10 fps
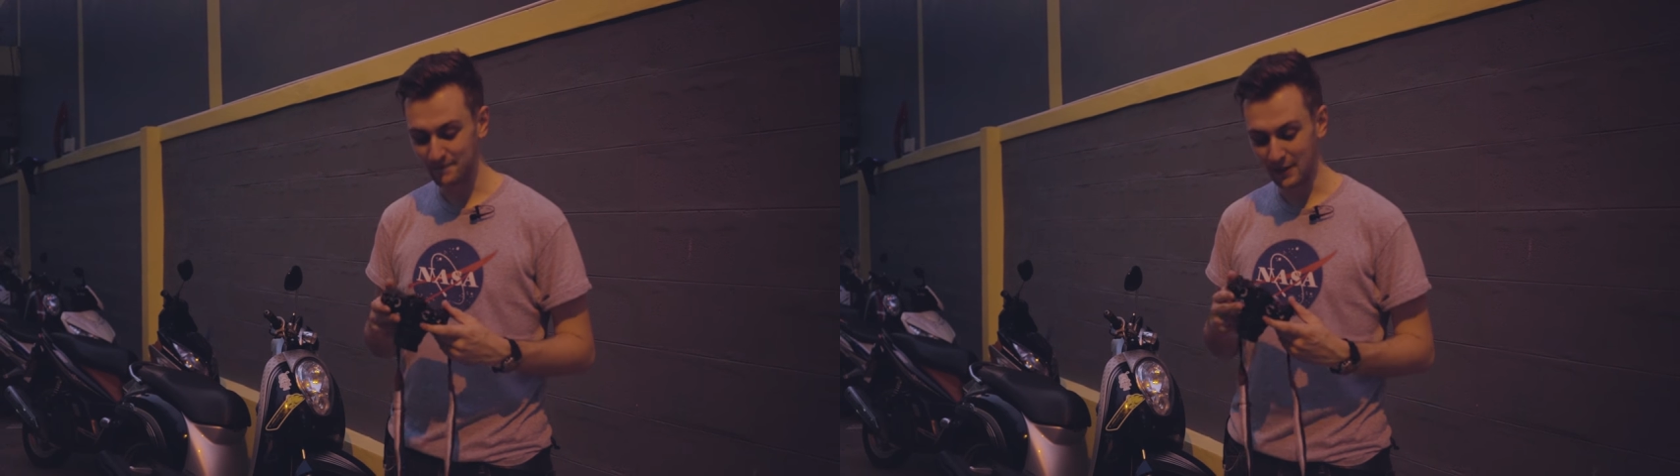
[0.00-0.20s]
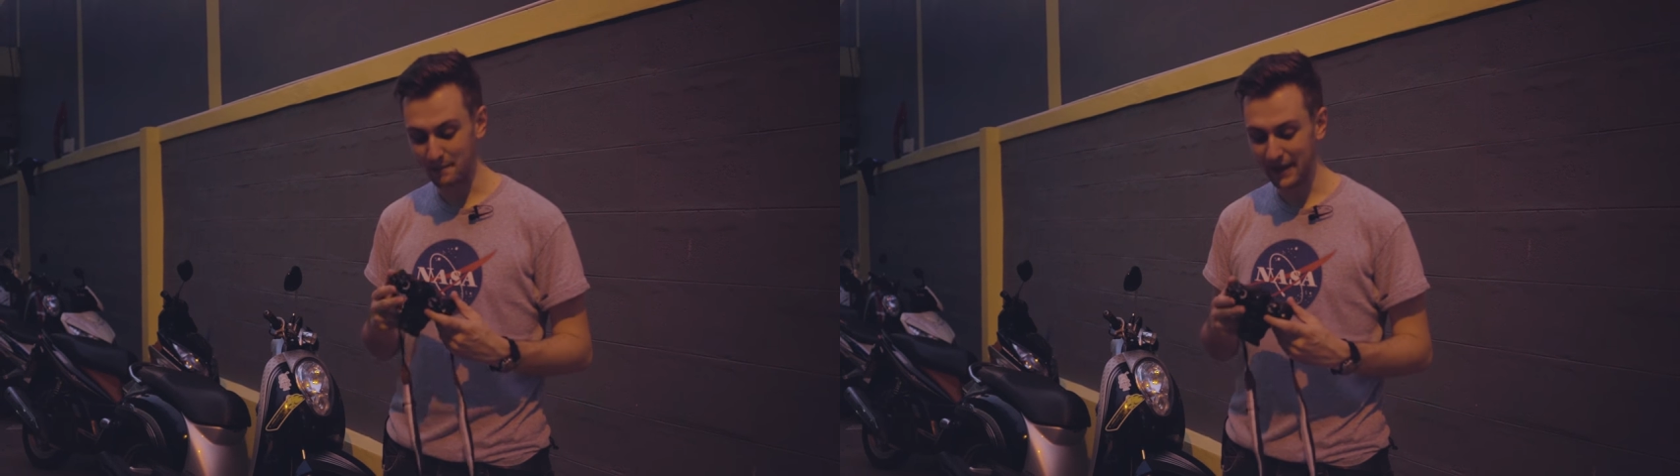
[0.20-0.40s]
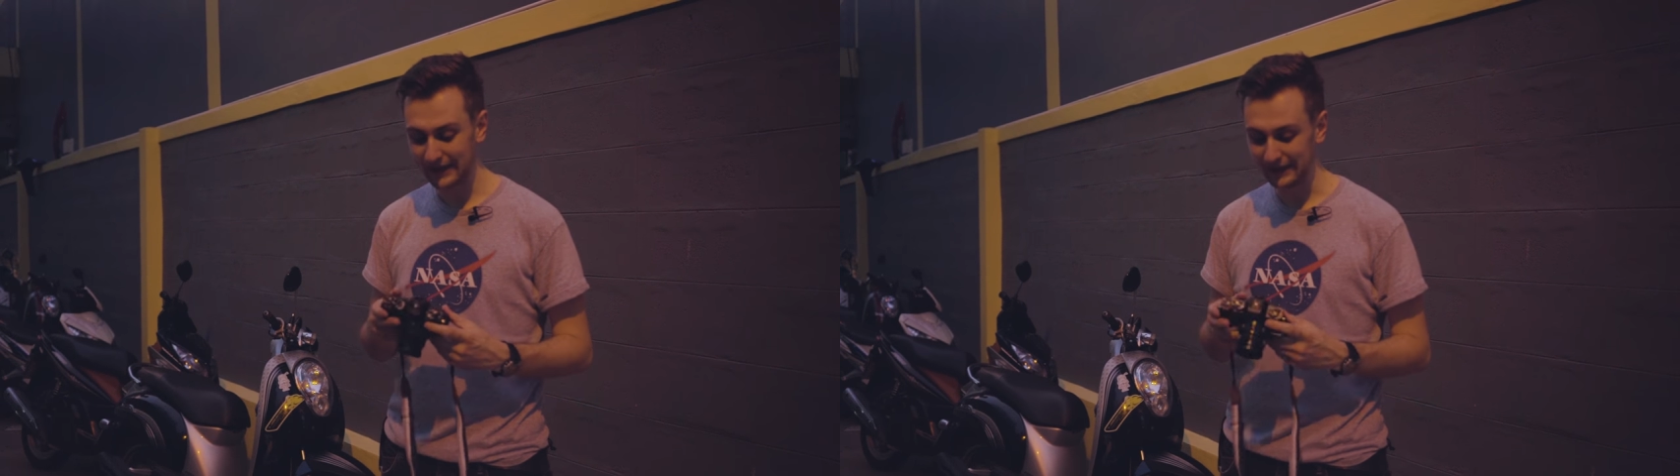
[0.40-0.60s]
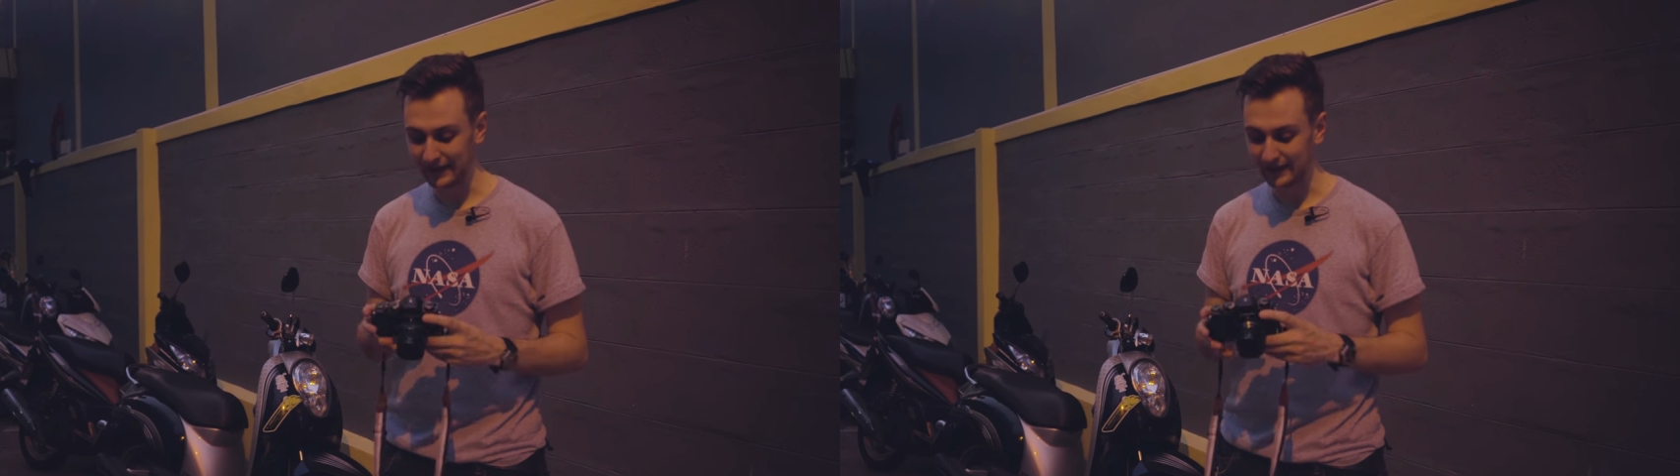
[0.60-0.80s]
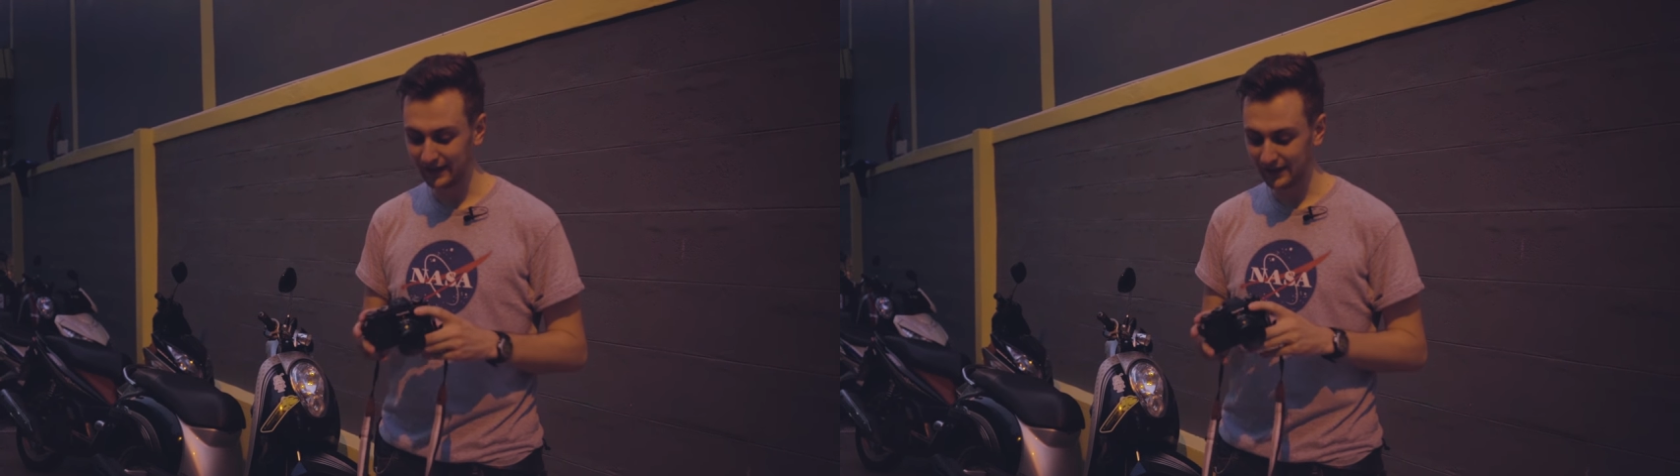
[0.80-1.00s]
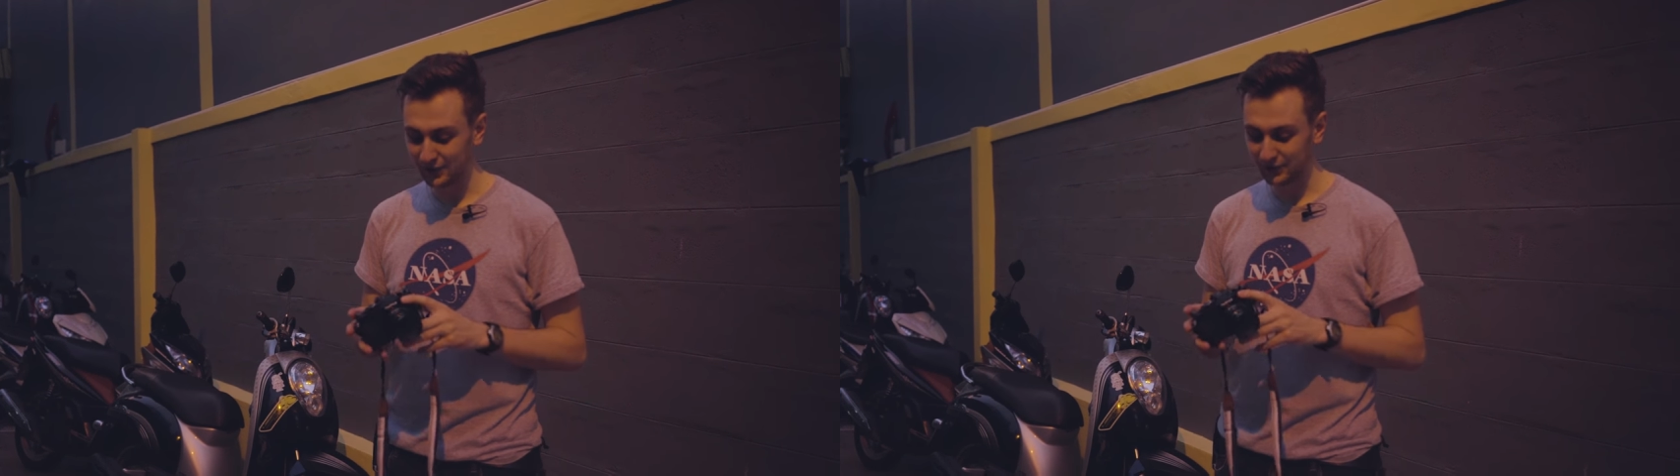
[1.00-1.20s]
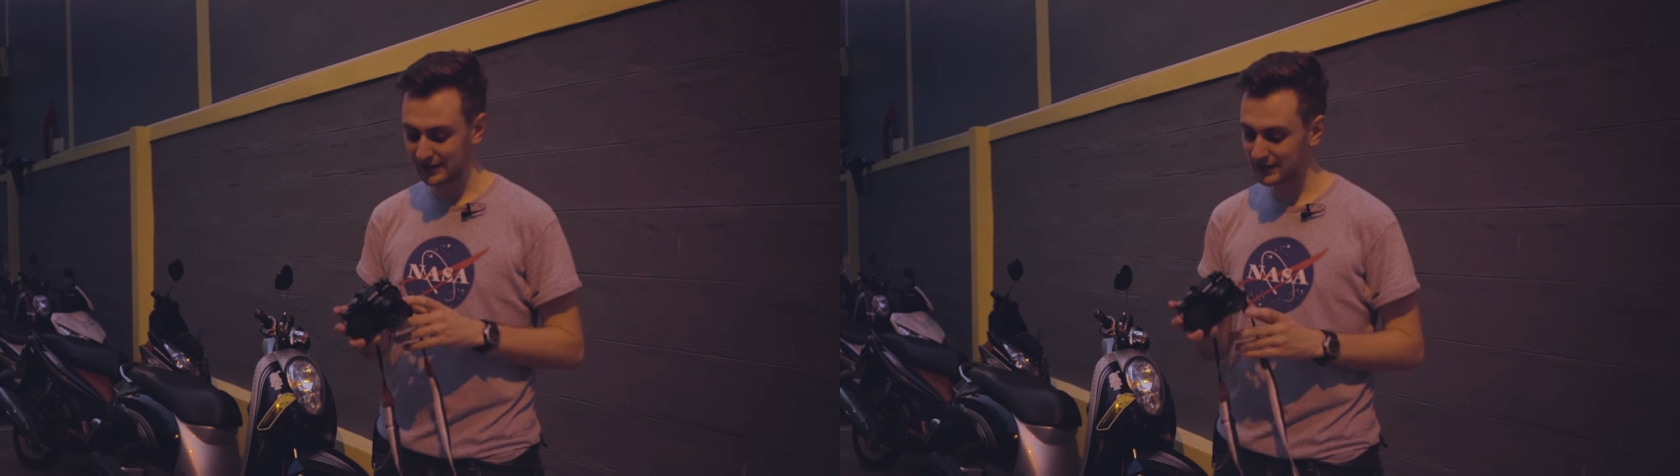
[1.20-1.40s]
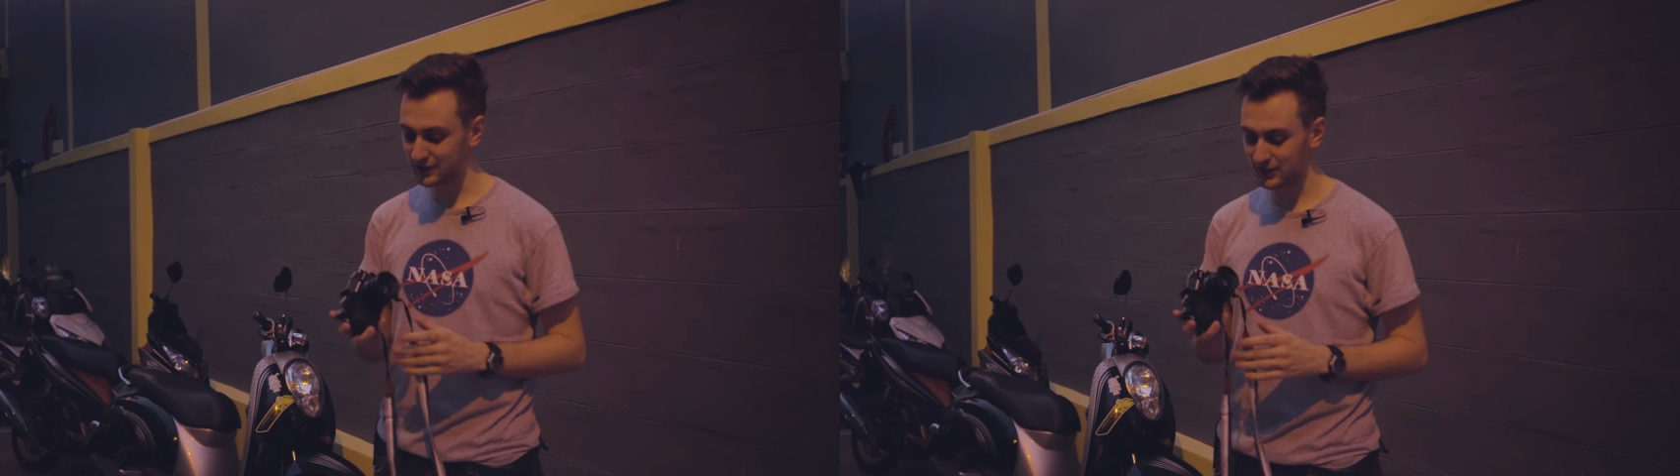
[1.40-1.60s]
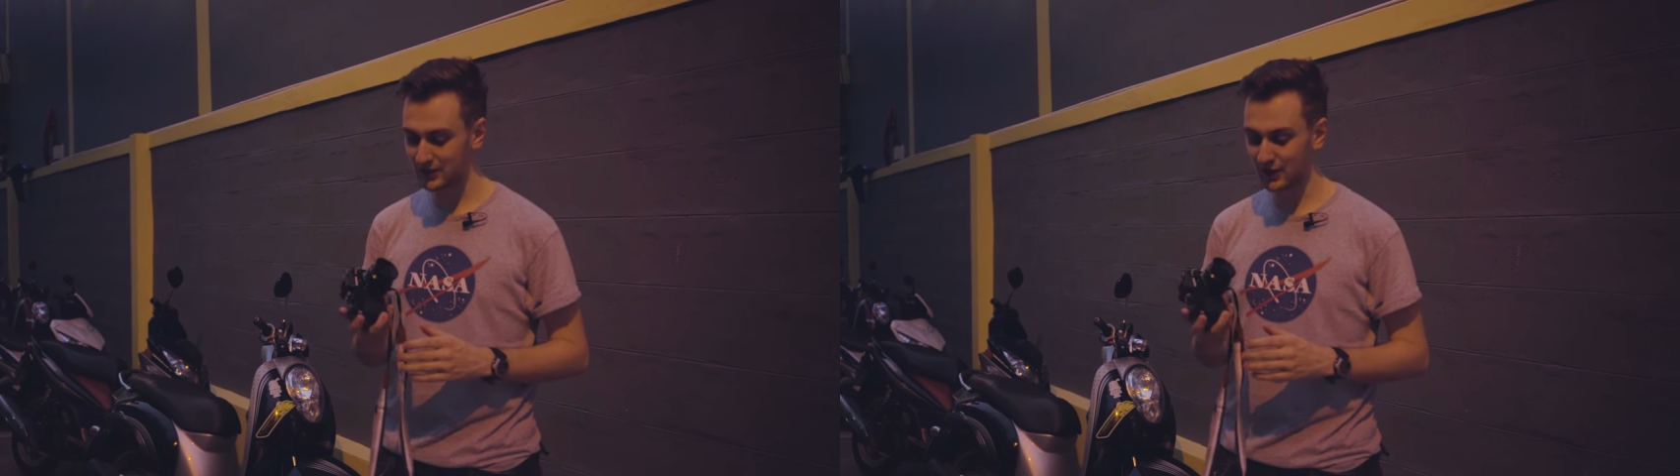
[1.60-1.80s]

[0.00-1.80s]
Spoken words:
But mainly, this is just